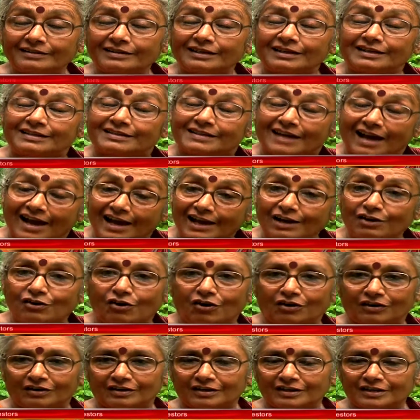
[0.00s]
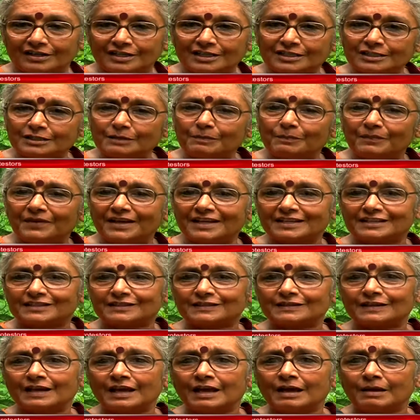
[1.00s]
and I think dialogue
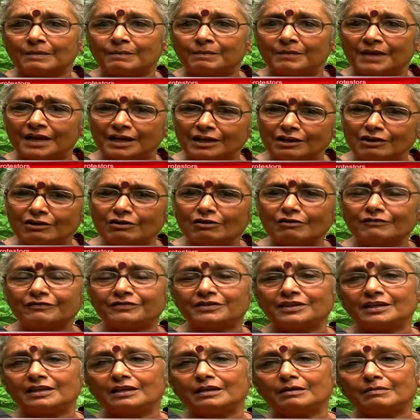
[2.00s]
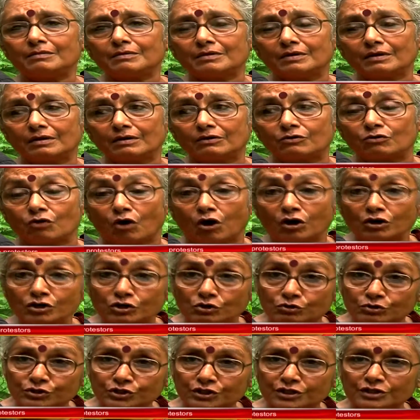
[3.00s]
dissipates many of the
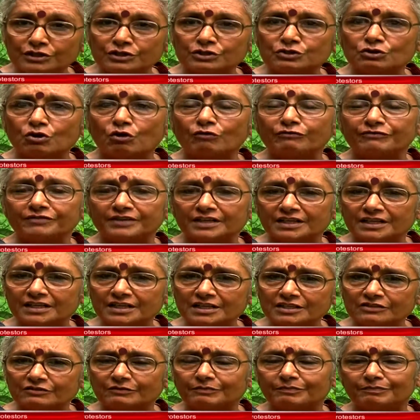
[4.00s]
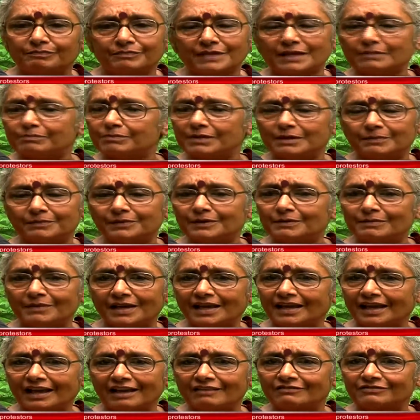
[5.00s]
wrong notions or fears that people
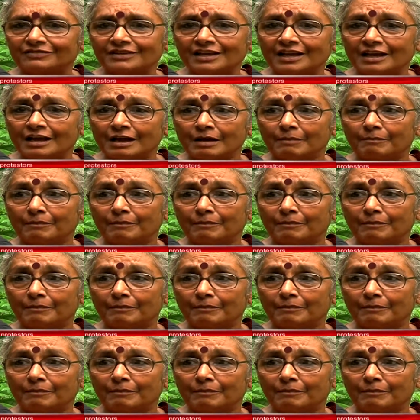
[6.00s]
may have.